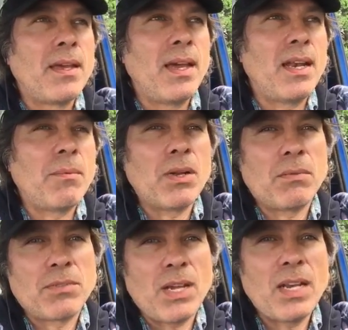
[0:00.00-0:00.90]
And I'm going
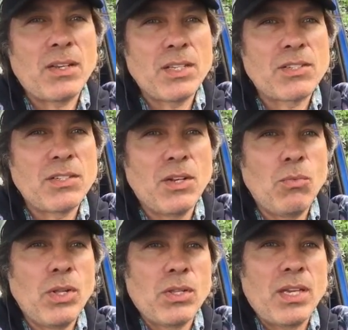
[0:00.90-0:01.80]
to title this,
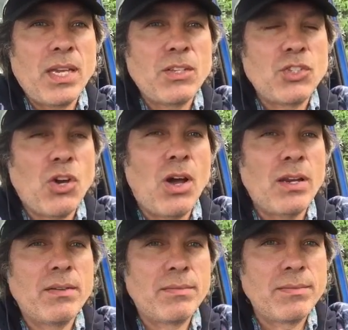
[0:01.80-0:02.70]
Will King
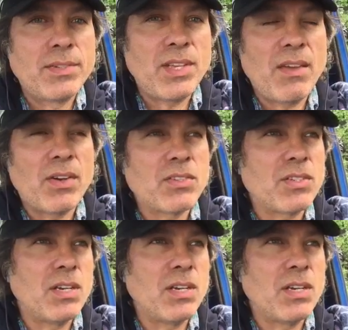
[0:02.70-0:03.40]
John Save Us,